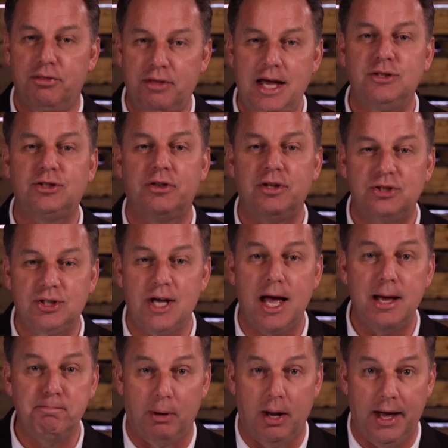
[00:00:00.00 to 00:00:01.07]
These are the
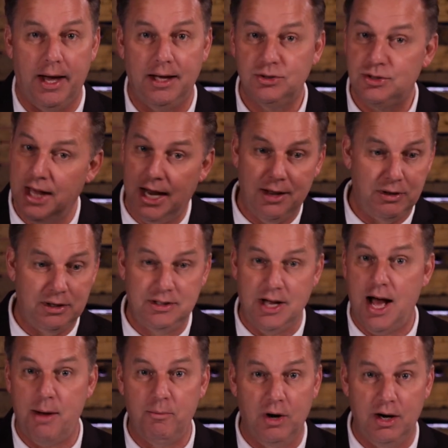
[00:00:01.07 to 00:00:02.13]
same plagues that in the
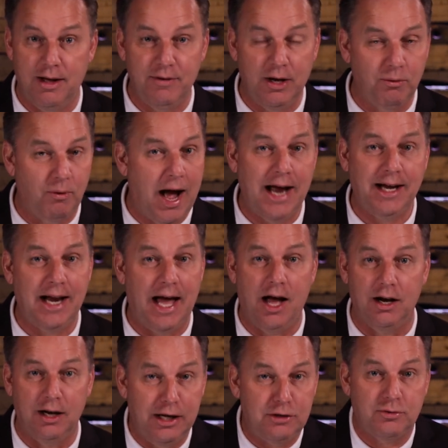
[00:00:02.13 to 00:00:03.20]
time we're living right
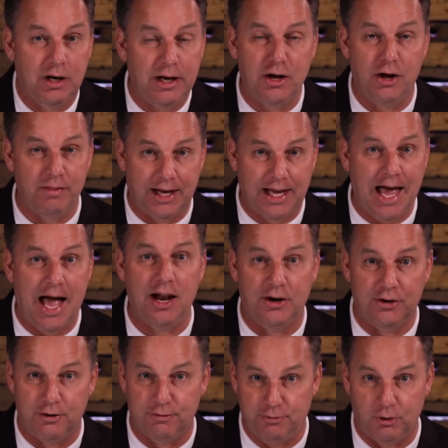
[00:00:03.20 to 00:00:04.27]
now, literally on the
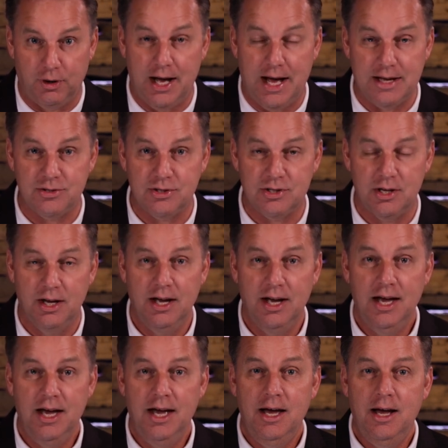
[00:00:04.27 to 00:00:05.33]
calendar for us,
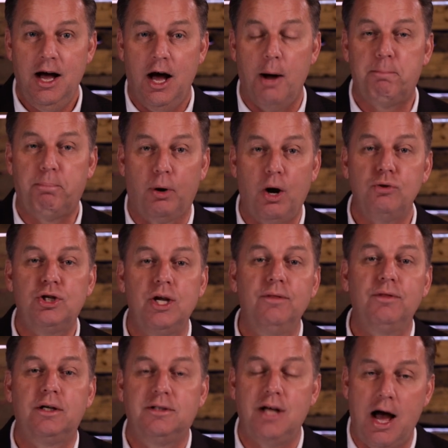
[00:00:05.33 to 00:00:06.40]
approaching
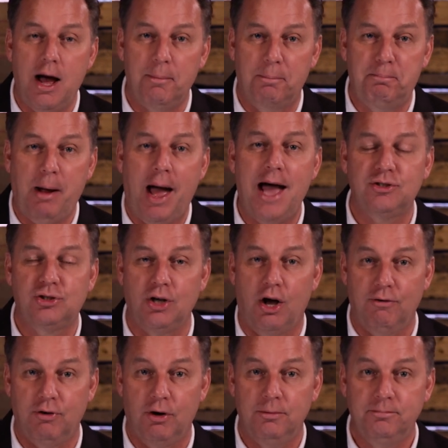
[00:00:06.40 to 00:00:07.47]
the time of
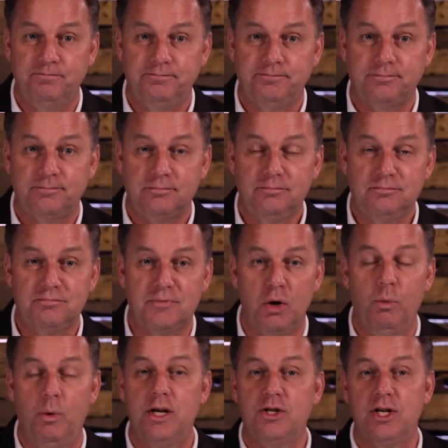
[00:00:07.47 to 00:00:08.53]
Passover,
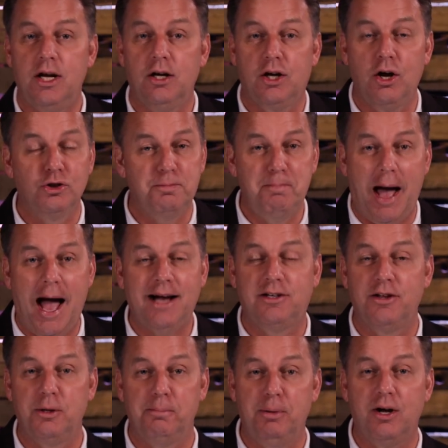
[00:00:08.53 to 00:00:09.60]
which goes back
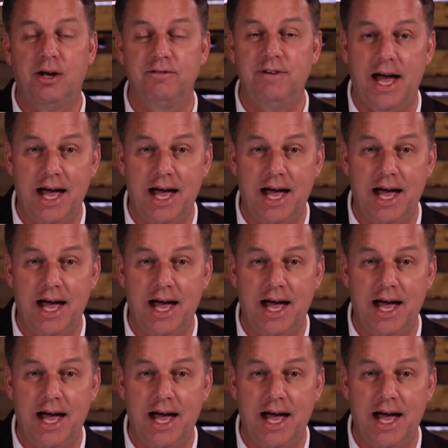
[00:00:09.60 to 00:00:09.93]
to the book of